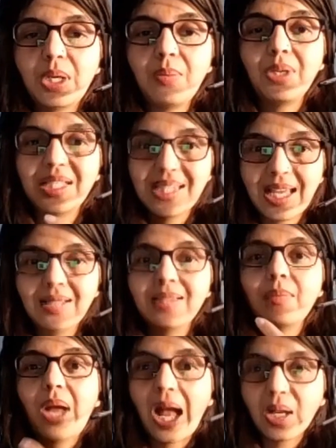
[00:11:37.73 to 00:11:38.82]
because there is some
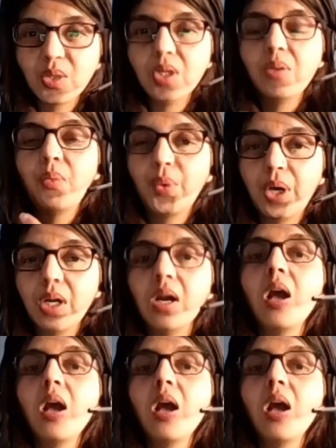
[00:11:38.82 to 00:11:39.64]
actual work,